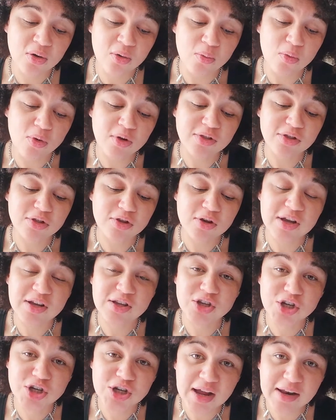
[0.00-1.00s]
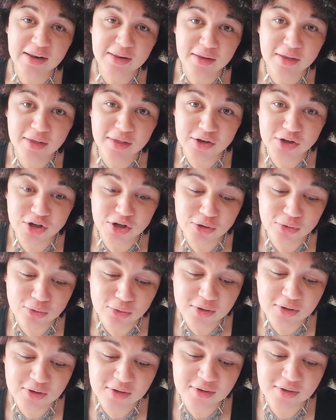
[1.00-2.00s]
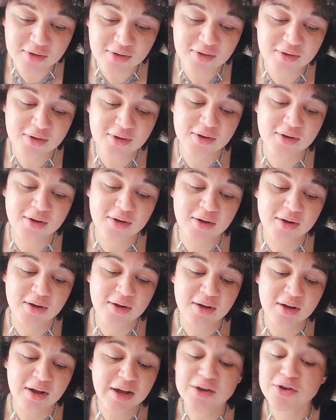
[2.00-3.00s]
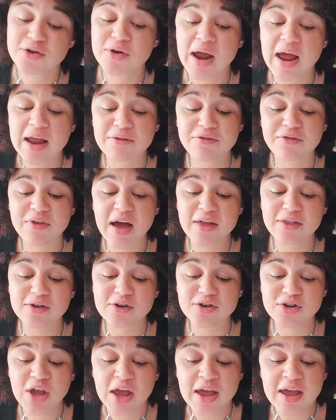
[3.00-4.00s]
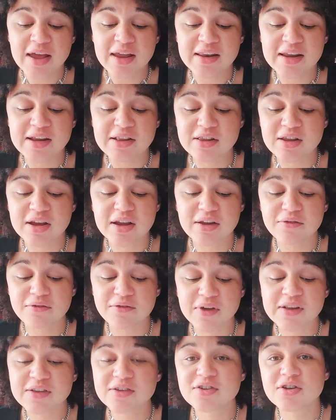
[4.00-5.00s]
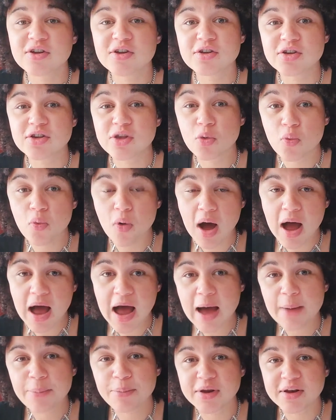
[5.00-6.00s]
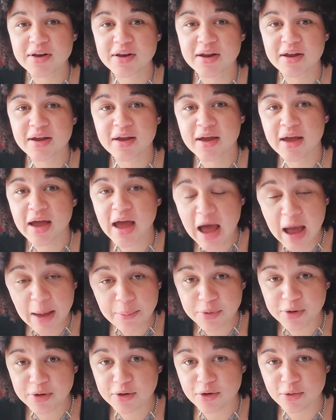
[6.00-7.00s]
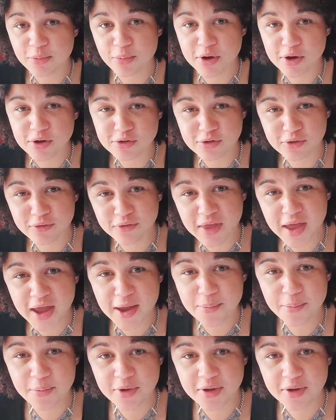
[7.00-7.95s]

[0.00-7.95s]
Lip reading: want to enchant the children. And grandfathers need to convince us that what happened, happened because of them.